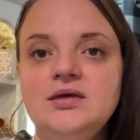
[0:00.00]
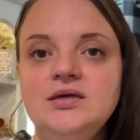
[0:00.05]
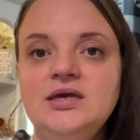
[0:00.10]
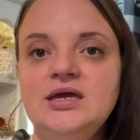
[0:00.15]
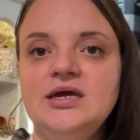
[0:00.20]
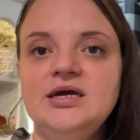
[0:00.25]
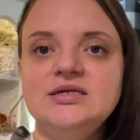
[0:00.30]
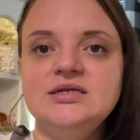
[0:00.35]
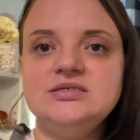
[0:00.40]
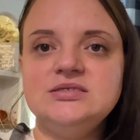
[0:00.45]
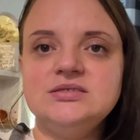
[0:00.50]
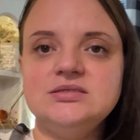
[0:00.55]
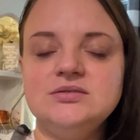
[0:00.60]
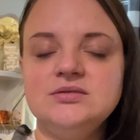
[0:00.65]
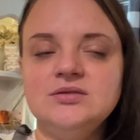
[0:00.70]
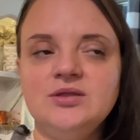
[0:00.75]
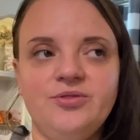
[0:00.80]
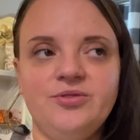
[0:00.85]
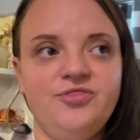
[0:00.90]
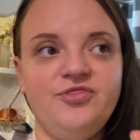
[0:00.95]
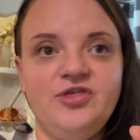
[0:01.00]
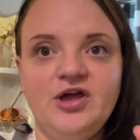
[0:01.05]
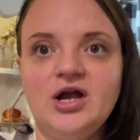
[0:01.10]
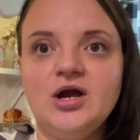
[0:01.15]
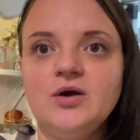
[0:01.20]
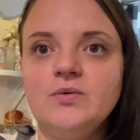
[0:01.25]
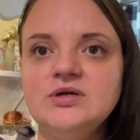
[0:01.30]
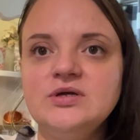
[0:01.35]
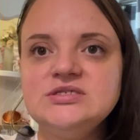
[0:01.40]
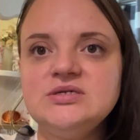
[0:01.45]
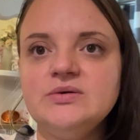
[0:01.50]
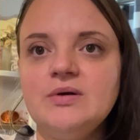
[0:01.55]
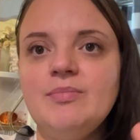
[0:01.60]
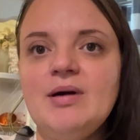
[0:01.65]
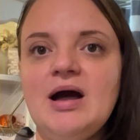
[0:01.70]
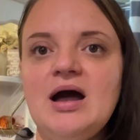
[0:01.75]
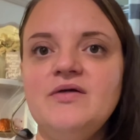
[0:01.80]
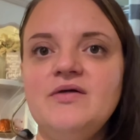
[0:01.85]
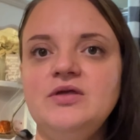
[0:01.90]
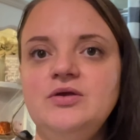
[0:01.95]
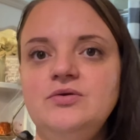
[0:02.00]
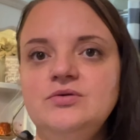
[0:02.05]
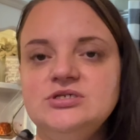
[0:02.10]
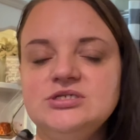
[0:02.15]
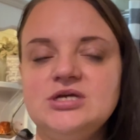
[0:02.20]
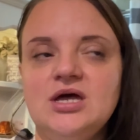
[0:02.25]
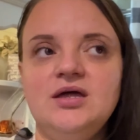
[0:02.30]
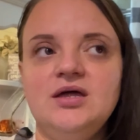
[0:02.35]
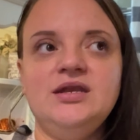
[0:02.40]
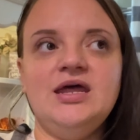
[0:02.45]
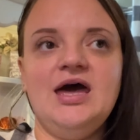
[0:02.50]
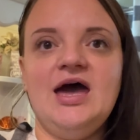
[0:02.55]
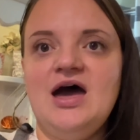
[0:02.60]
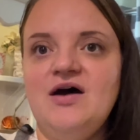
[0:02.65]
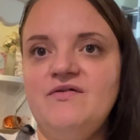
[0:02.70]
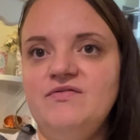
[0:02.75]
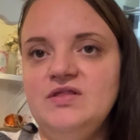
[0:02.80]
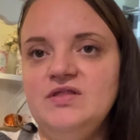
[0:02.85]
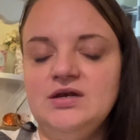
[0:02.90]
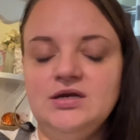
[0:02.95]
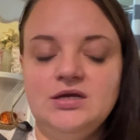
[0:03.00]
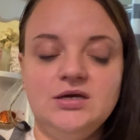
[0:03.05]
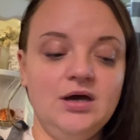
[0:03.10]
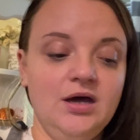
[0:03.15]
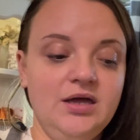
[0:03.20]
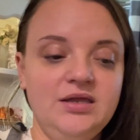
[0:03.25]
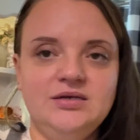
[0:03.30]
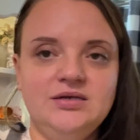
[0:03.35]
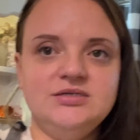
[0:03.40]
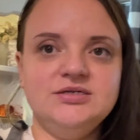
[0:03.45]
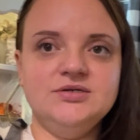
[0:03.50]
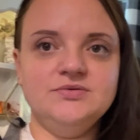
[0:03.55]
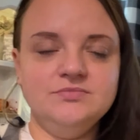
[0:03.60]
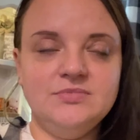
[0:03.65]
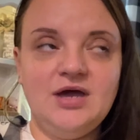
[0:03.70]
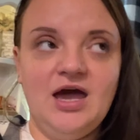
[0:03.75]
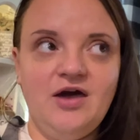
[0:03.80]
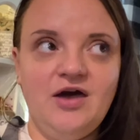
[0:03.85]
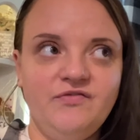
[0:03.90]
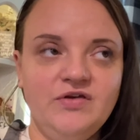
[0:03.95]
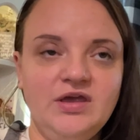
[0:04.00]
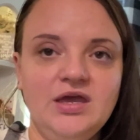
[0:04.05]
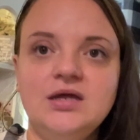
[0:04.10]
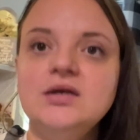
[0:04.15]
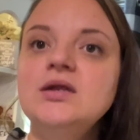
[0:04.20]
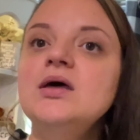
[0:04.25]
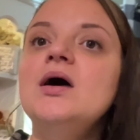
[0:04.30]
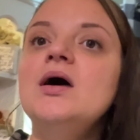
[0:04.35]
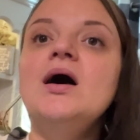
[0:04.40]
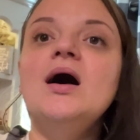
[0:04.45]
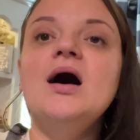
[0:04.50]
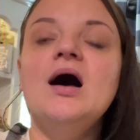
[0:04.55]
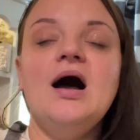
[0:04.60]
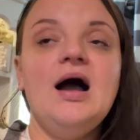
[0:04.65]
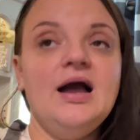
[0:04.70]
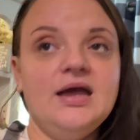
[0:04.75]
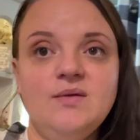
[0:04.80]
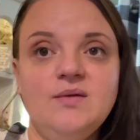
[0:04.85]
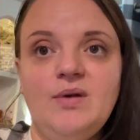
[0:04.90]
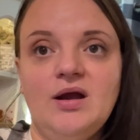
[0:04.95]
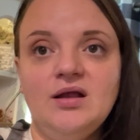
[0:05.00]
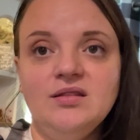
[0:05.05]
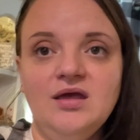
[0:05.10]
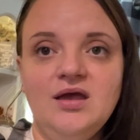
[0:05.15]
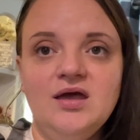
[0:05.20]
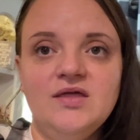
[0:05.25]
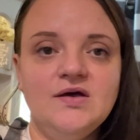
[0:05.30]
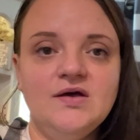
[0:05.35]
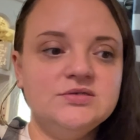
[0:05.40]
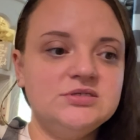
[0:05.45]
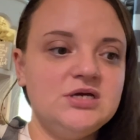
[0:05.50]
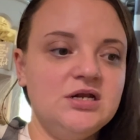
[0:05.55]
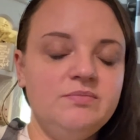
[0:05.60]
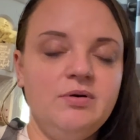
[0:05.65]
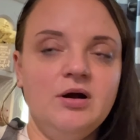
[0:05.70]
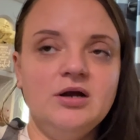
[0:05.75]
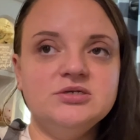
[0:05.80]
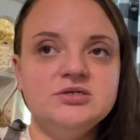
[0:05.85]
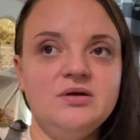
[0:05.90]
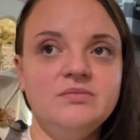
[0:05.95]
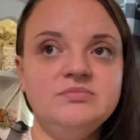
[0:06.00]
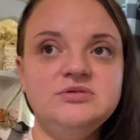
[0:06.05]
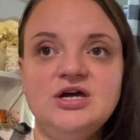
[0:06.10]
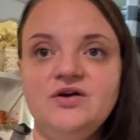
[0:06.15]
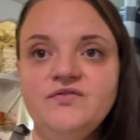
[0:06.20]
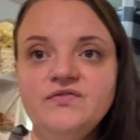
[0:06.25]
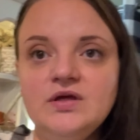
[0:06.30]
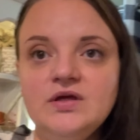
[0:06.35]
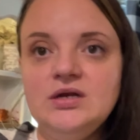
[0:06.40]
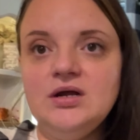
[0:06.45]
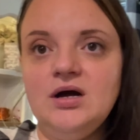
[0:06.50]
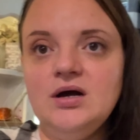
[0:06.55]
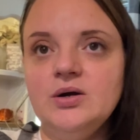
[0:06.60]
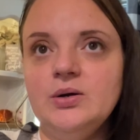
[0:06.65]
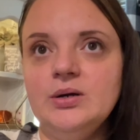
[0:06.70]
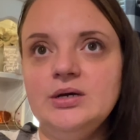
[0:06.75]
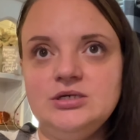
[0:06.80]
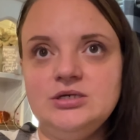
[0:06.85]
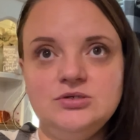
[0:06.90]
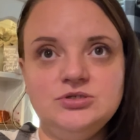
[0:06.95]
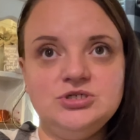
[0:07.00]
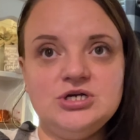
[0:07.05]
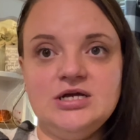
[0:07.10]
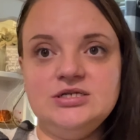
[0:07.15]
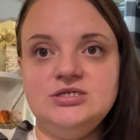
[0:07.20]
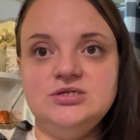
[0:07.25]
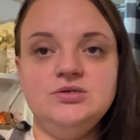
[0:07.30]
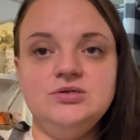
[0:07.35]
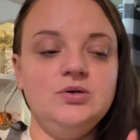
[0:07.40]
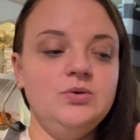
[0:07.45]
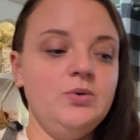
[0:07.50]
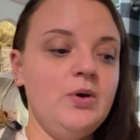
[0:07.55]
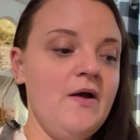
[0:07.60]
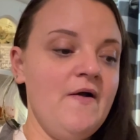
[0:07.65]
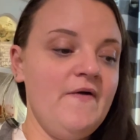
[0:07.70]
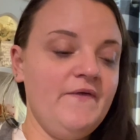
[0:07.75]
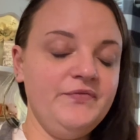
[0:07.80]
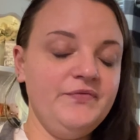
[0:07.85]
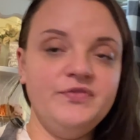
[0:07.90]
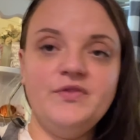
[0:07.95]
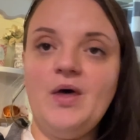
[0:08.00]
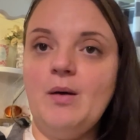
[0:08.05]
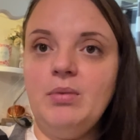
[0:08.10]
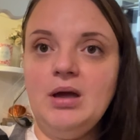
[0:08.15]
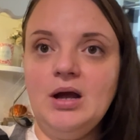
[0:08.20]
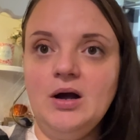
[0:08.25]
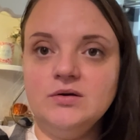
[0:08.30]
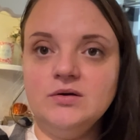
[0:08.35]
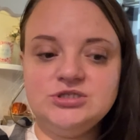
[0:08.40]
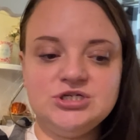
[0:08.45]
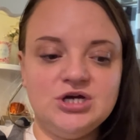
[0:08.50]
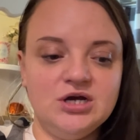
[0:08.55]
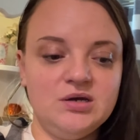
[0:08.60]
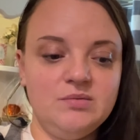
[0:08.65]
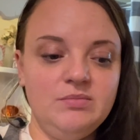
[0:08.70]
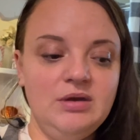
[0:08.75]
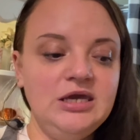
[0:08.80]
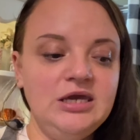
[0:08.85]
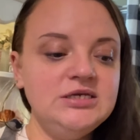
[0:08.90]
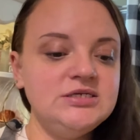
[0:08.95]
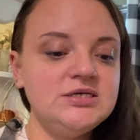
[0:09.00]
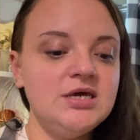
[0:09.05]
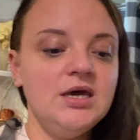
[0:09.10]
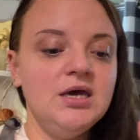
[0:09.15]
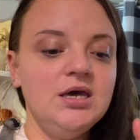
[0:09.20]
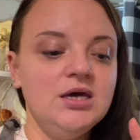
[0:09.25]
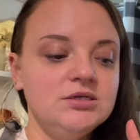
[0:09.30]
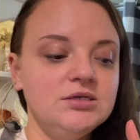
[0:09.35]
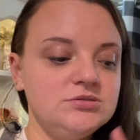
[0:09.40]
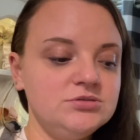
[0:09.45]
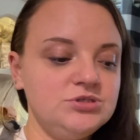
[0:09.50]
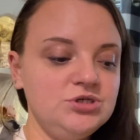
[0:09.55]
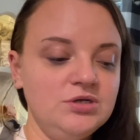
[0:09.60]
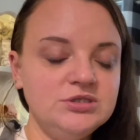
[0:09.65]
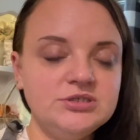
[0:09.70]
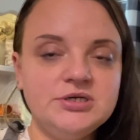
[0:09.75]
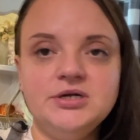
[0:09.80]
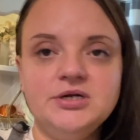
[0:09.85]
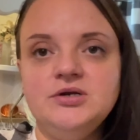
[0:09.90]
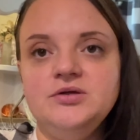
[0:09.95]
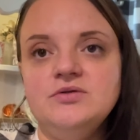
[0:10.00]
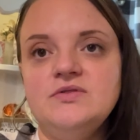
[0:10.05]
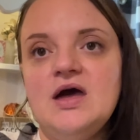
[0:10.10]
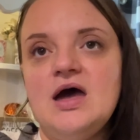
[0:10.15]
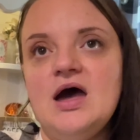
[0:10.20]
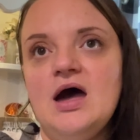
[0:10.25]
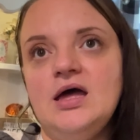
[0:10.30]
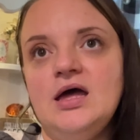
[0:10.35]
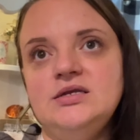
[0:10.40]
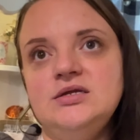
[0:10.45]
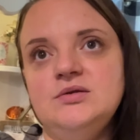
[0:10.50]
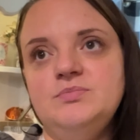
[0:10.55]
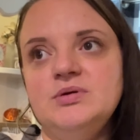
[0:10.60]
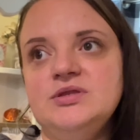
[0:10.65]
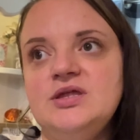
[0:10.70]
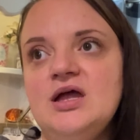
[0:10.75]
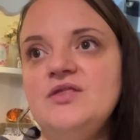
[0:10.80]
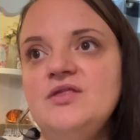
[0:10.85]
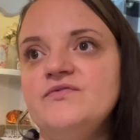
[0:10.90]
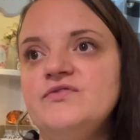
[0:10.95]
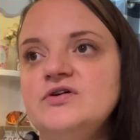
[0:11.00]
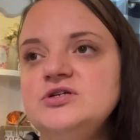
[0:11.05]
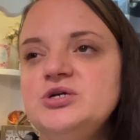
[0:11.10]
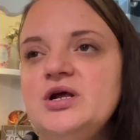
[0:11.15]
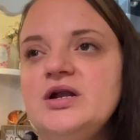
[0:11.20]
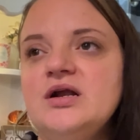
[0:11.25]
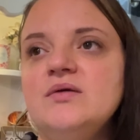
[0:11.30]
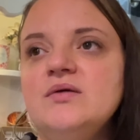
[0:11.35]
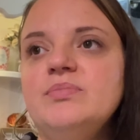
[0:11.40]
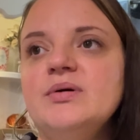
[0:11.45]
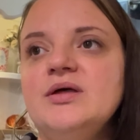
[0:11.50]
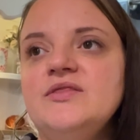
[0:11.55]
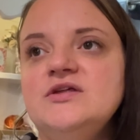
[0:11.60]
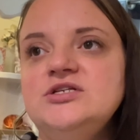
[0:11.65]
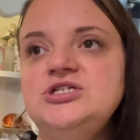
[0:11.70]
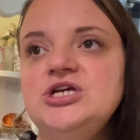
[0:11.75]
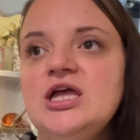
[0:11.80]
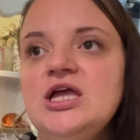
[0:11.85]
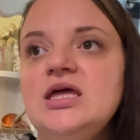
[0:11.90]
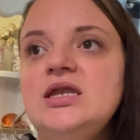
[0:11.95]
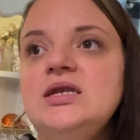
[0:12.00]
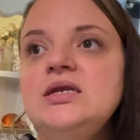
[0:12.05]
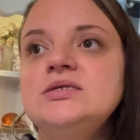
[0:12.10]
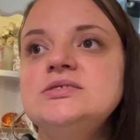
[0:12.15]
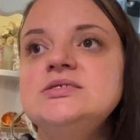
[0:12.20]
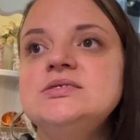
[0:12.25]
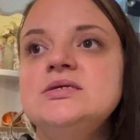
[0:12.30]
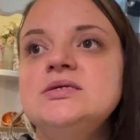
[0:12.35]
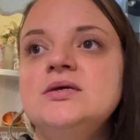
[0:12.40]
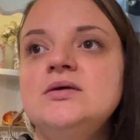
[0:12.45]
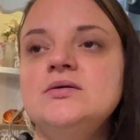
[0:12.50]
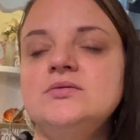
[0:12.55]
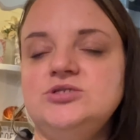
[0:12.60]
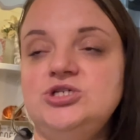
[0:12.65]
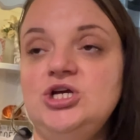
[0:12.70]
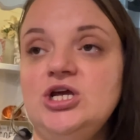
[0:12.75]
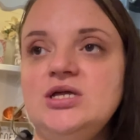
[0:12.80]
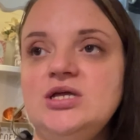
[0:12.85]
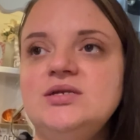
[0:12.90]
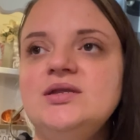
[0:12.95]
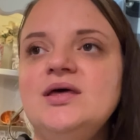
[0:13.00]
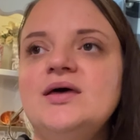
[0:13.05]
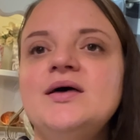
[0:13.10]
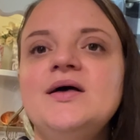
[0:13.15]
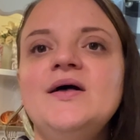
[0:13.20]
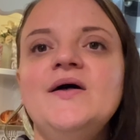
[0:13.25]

get the thicker ones that we buy that you just cut into half and then cut into half again. I can barely get those cut apart. So I'm definitely not going to try to do that big old chunk of meat. So Jon's going to do that. I did put that in the refrigerator, but the chickens, chicken,